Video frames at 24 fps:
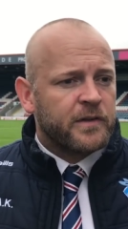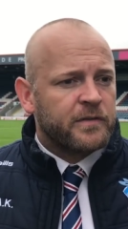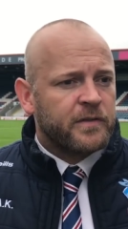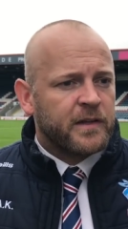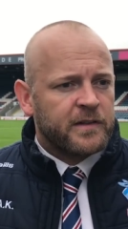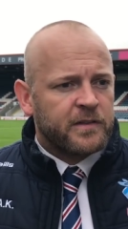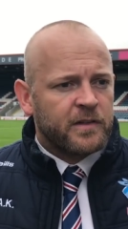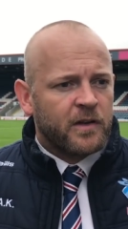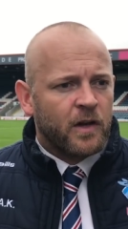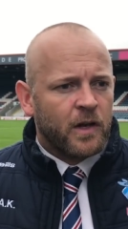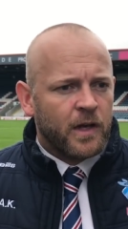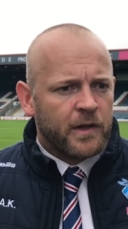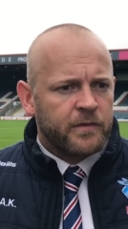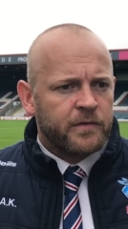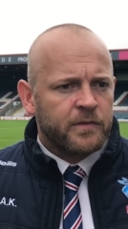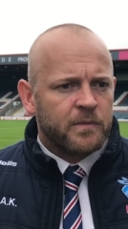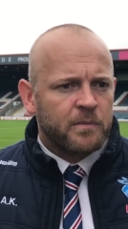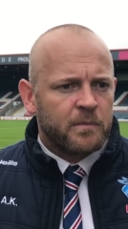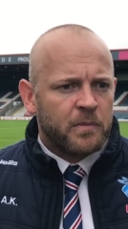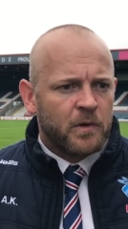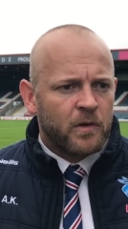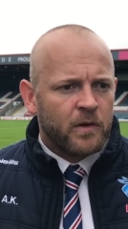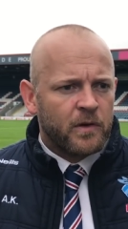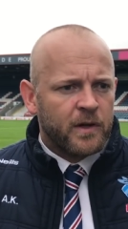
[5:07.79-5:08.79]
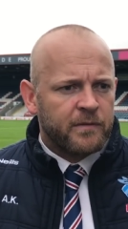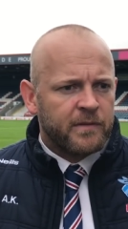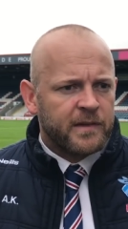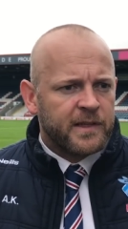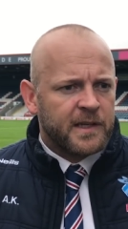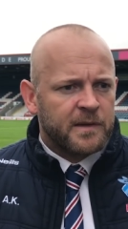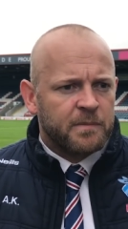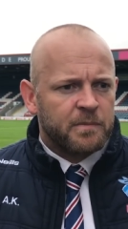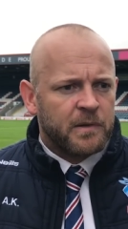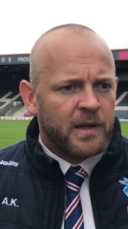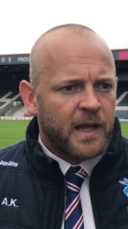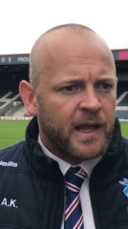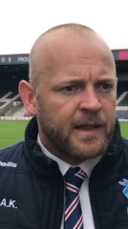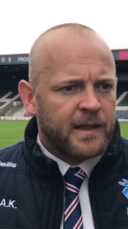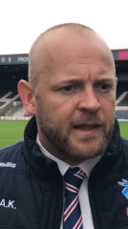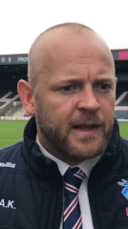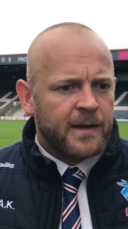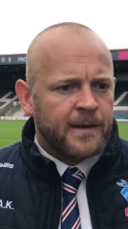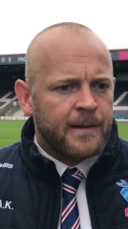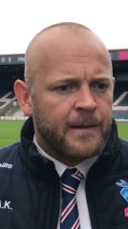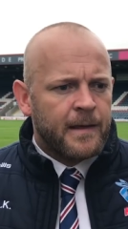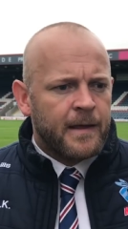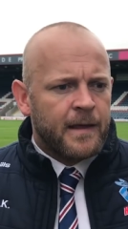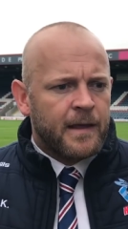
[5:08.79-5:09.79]
If it's all ifs and buts. If he did play,
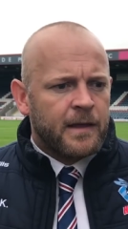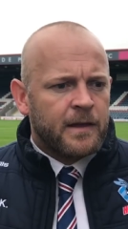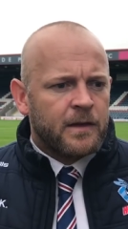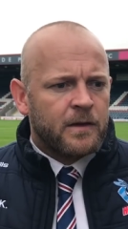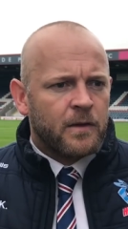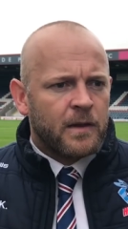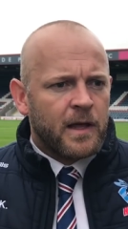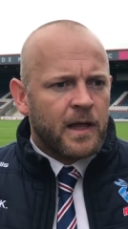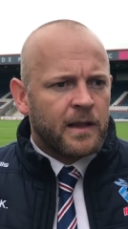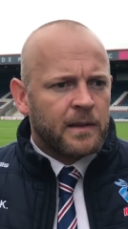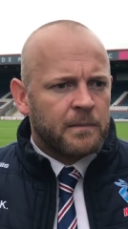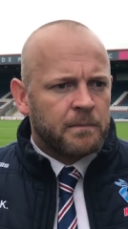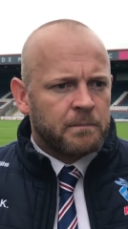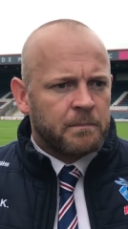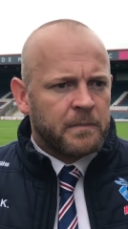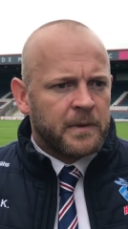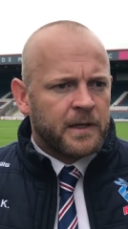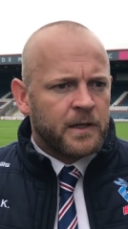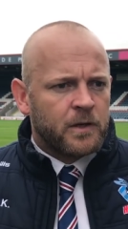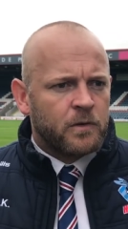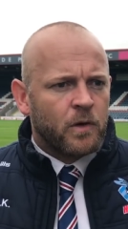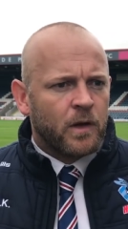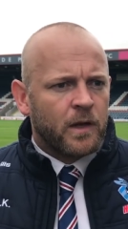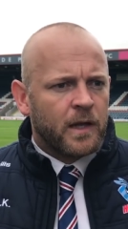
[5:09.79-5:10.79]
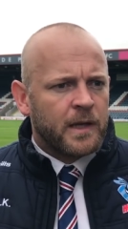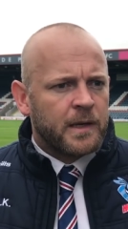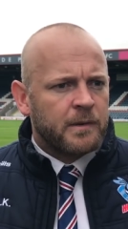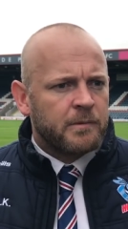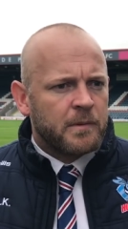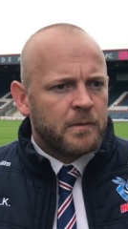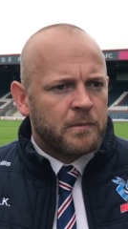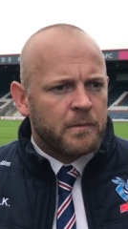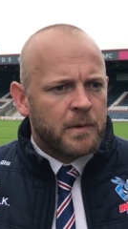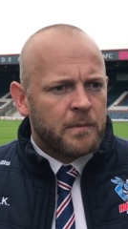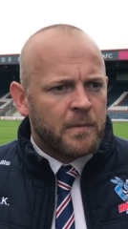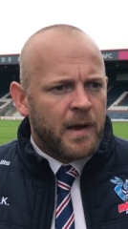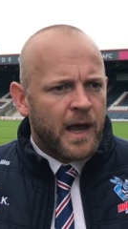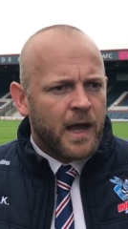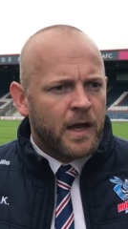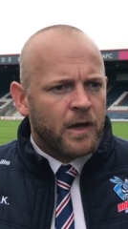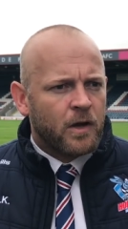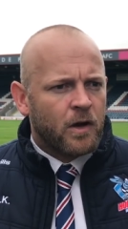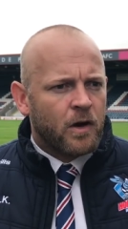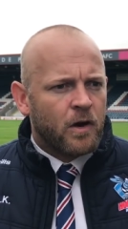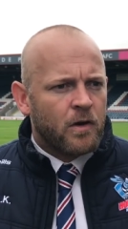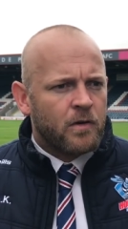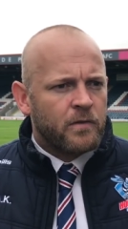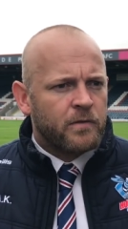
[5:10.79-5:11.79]
then you know that bit of quality we, we might have
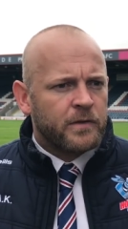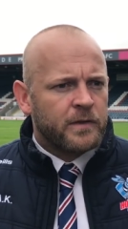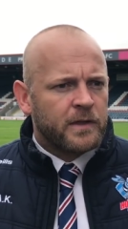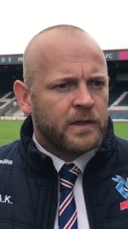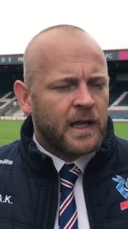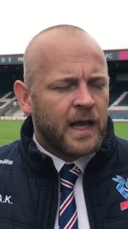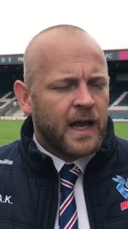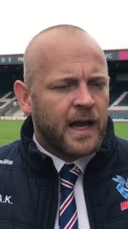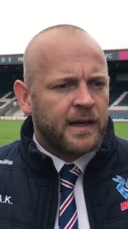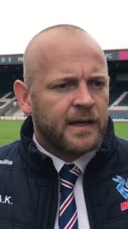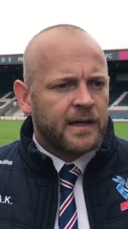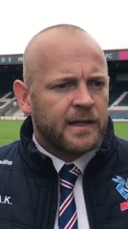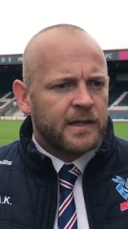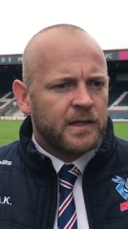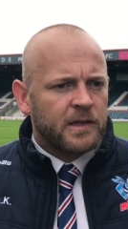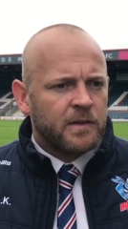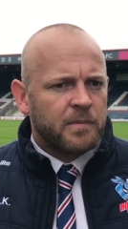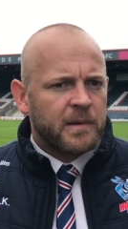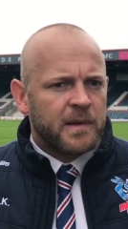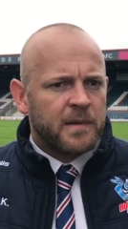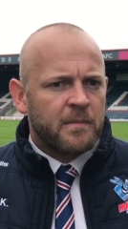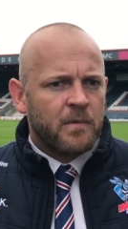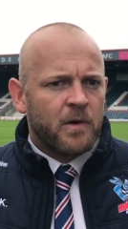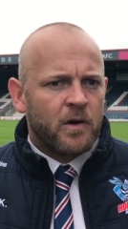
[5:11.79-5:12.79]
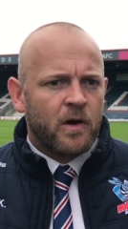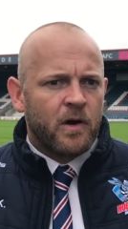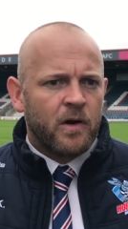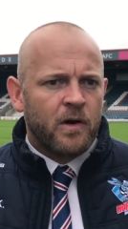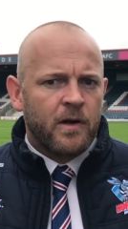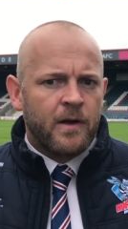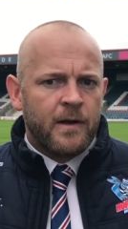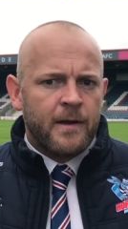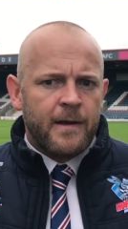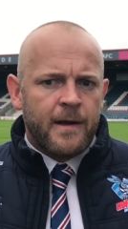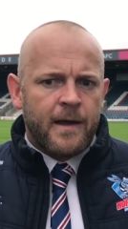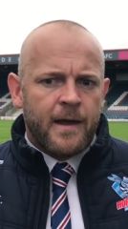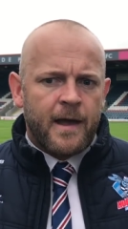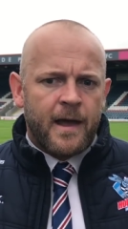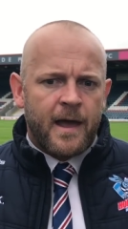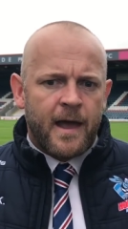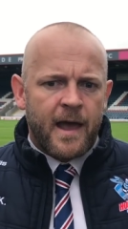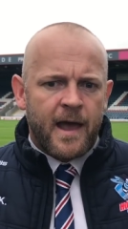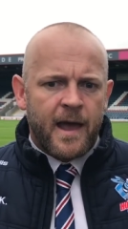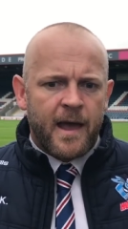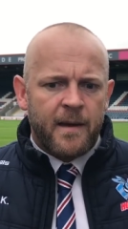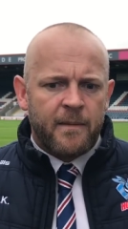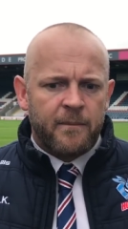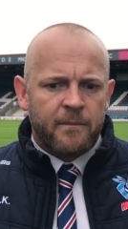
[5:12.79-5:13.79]
got over the line a little bit more
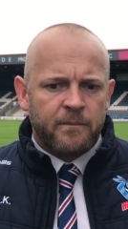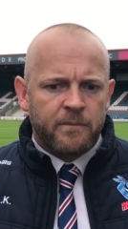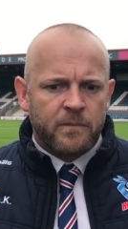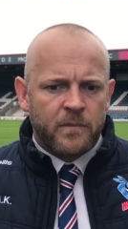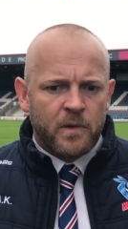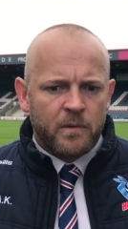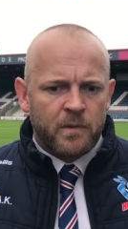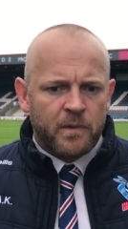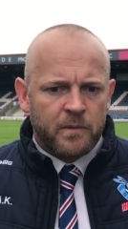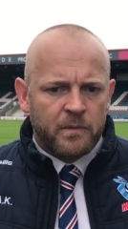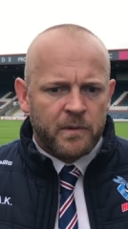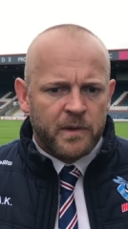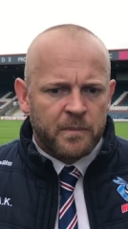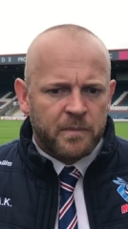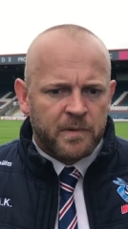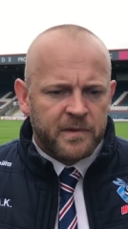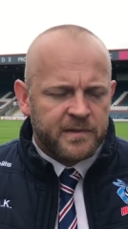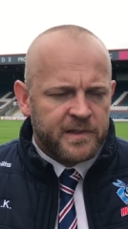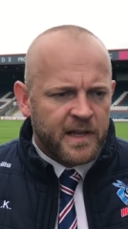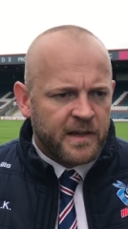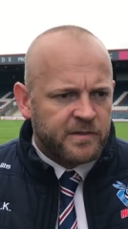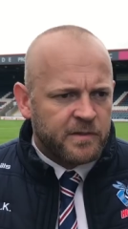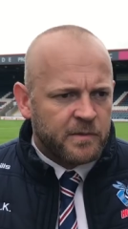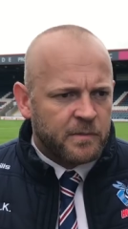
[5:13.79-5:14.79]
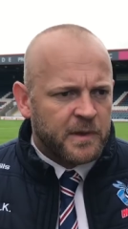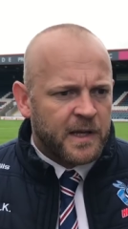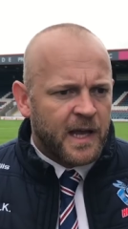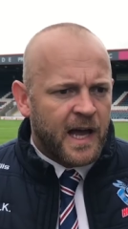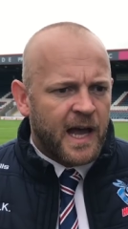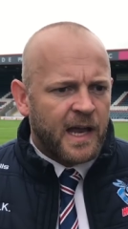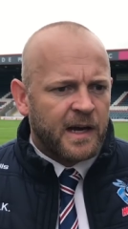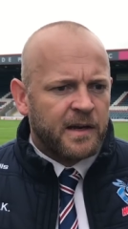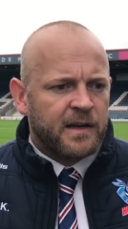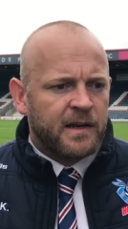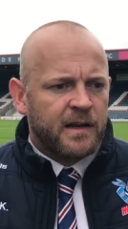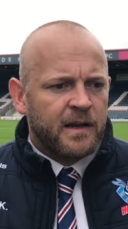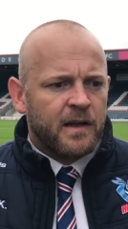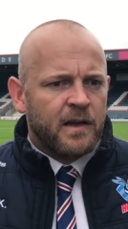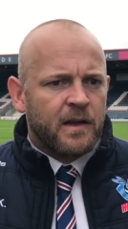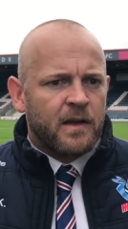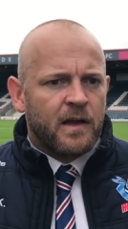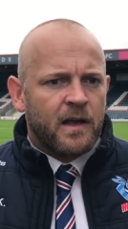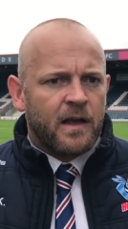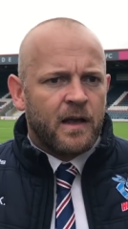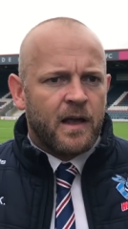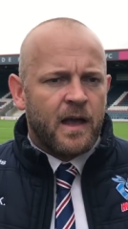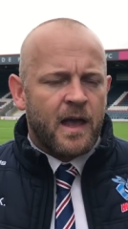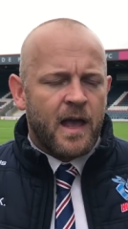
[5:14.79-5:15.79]
um, with, with the possession we had.
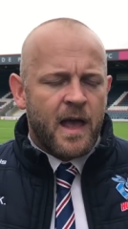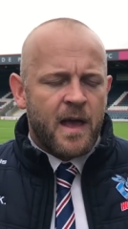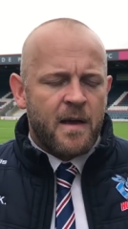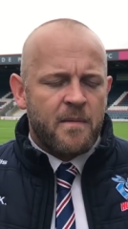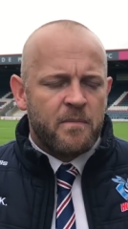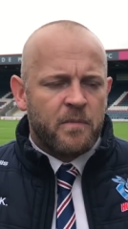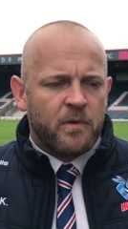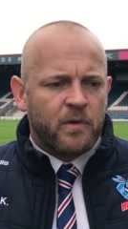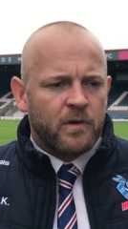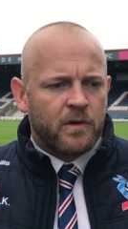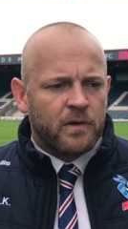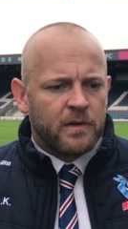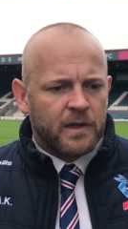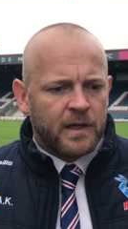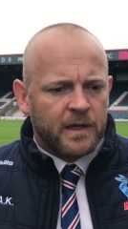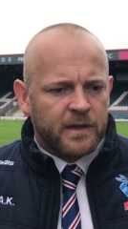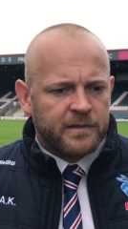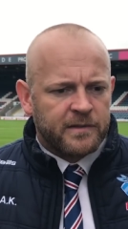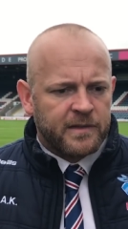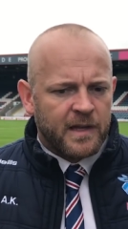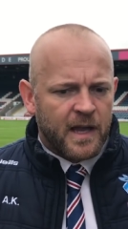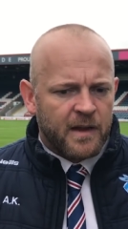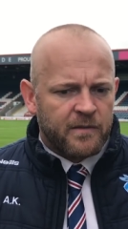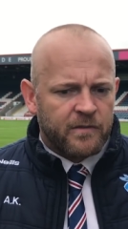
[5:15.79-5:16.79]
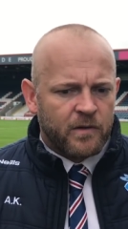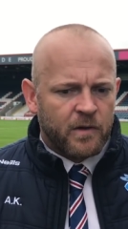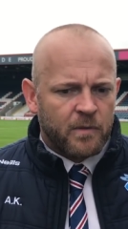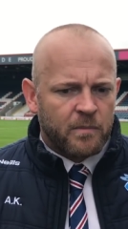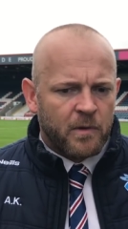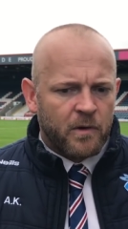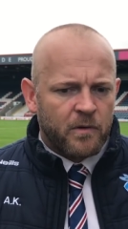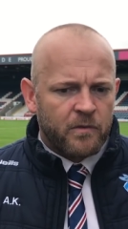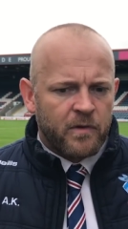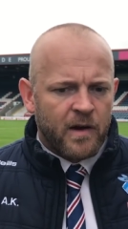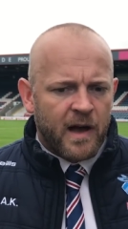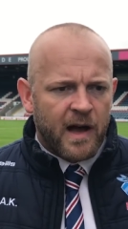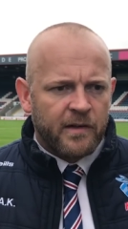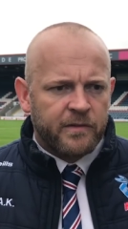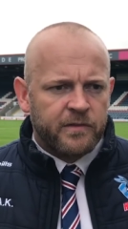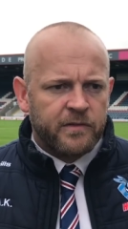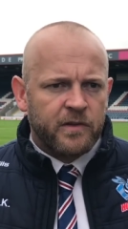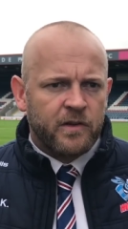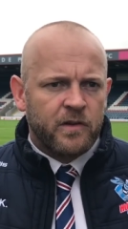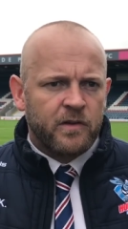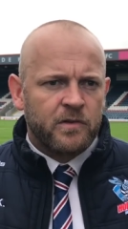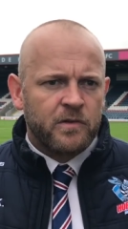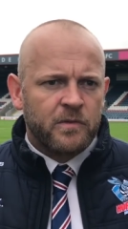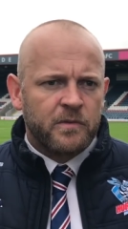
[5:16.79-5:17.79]
Um, but like I say, I thought both halves
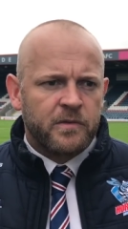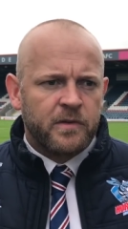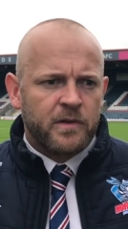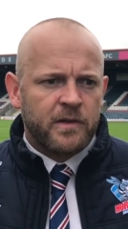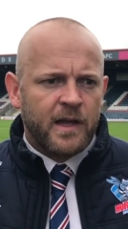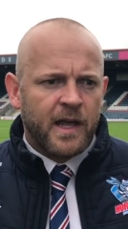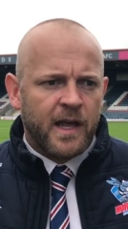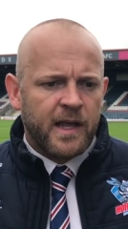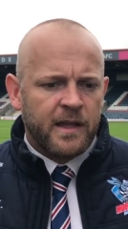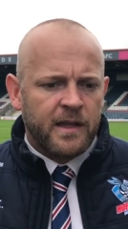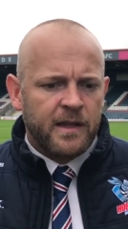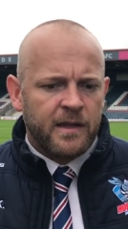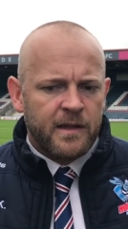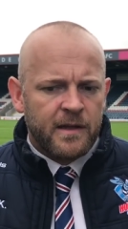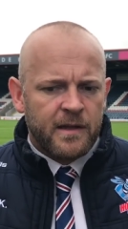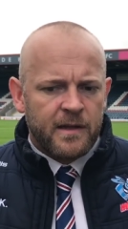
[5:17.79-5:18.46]
turned up today.